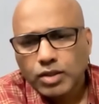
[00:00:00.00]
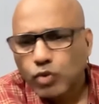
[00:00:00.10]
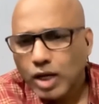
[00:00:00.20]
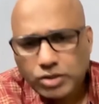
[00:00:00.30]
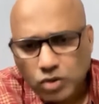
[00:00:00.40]

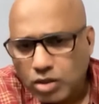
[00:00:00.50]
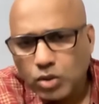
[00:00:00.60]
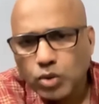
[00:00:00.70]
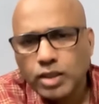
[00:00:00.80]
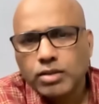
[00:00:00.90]
was
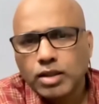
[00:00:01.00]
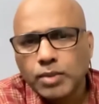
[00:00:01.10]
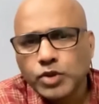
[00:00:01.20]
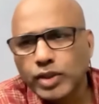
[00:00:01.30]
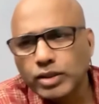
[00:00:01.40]
not good in
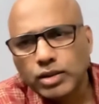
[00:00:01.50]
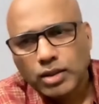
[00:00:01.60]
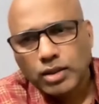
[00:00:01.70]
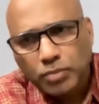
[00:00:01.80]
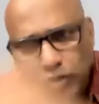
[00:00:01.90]
terms with
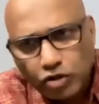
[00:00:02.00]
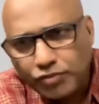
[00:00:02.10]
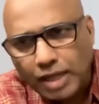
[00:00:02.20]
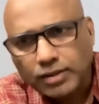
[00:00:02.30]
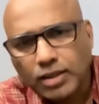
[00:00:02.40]
many
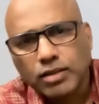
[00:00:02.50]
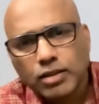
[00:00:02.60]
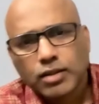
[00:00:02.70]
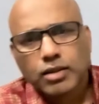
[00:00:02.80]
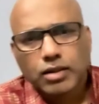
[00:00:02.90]
of other
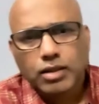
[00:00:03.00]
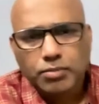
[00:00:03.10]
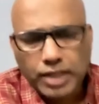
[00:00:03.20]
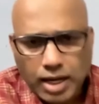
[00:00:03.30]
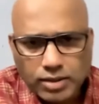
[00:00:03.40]

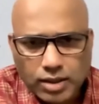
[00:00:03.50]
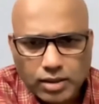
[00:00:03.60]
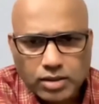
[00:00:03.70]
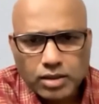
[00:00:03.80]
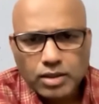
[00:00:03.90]

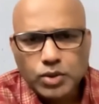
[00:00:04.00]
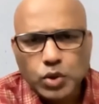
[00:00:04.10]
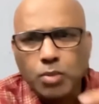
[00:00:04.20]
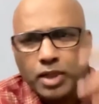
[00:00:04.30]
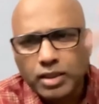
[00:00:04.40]
Rajas.
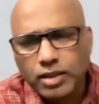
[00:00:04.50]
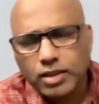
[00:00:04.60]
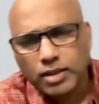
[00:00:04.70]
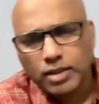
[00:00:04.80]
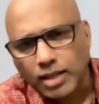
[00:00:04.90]
So
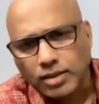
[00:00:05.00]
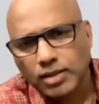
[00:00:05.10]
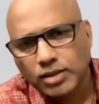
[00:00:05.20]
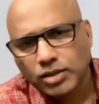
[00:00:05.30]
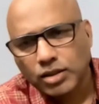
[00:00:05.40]
many
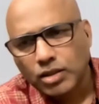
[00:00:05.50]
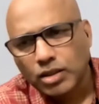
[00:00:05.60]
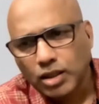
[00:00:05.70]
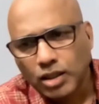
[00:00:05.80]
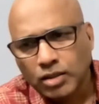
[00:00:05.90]
Rajas
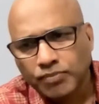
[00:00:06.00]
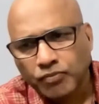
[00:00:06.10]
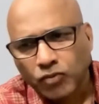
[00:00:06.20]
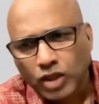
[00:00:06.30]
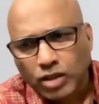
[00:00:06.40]

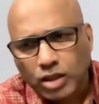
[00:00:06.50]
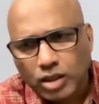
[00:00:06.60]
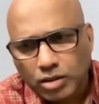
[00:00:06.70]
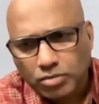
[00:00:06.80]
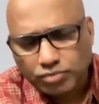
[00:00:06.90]
in
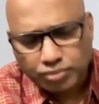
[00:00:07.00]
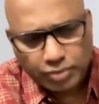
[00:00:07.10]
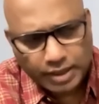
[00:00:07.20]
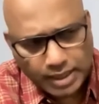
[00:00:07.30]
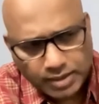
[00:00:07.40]

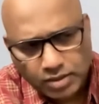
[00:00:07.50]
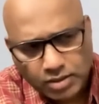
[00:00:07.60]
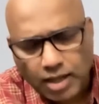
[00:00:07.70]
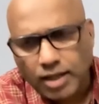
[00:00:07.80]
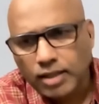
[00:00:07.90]

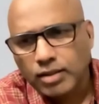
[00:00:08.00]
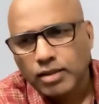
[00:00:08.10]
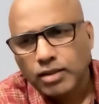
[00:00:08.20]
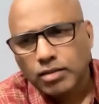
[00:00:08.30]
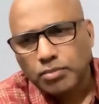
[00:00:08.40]
Rajasthan,
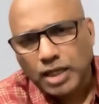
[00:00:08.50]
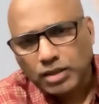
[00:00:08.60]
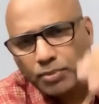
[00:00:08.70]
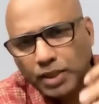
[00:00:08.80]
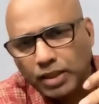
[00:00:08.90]

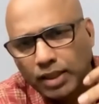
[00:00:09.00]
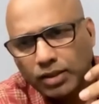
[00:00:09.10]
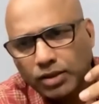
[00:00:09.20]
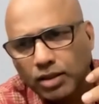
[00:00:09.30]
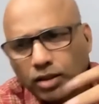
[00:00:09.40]
Madhya
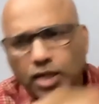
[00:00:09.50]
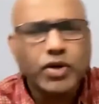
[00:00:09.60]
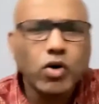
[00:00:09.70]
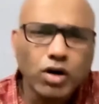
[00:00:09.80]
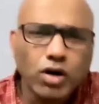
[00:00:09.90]
Pradesh, they
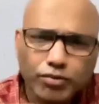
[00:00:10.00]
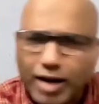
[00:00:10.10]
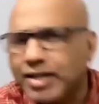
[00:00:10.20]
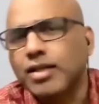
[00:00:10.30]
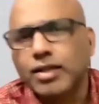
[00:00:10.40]
were all
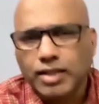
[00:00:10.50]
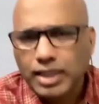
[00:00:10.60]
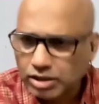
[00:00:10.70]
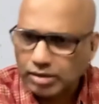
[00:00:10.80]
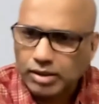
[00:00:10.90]
fighting
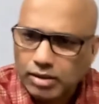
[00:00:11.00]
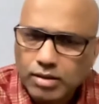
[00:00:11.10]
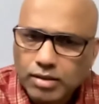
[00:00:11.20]
each other,